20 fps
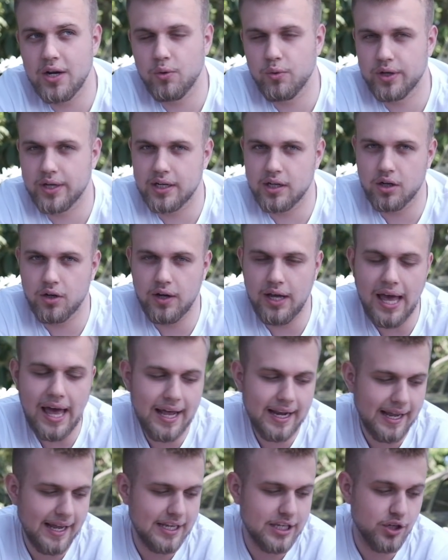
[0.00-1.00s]
We're gonna go
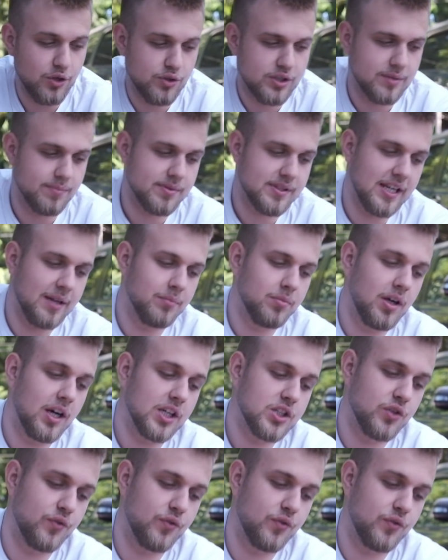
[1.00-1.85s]
ahead and use them same blocks.